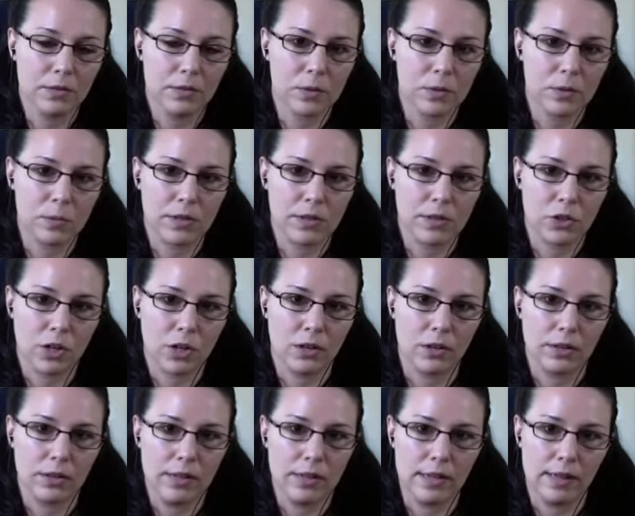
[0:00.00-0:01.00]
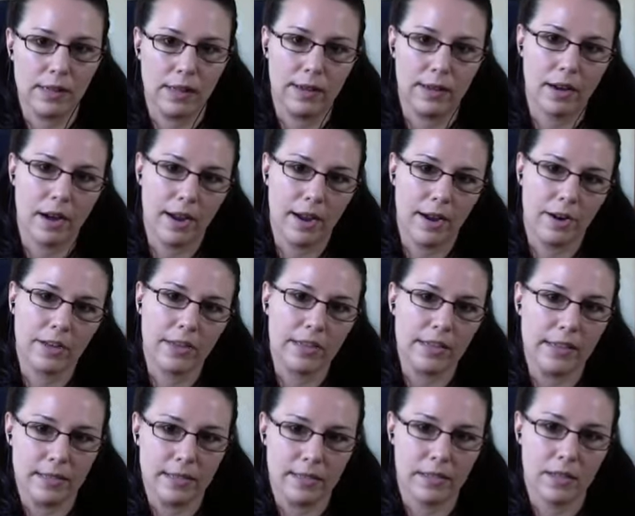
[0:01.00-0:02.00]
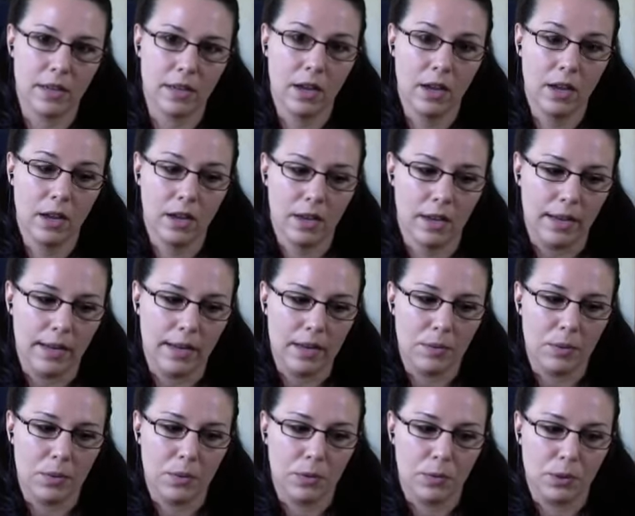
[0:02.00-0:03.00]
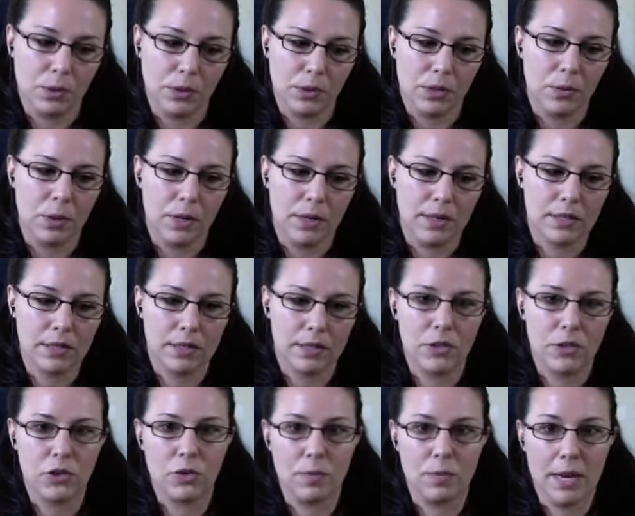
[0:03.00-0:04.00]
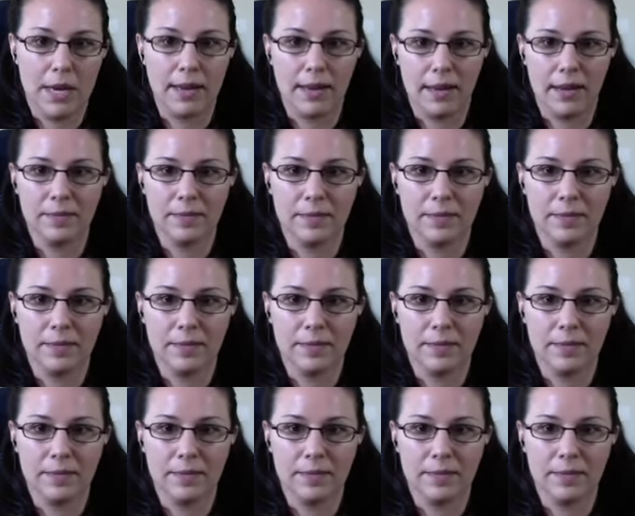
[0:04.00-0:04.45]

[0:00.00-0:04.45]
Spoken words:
is because generally like hierarchies enable really quick decision making.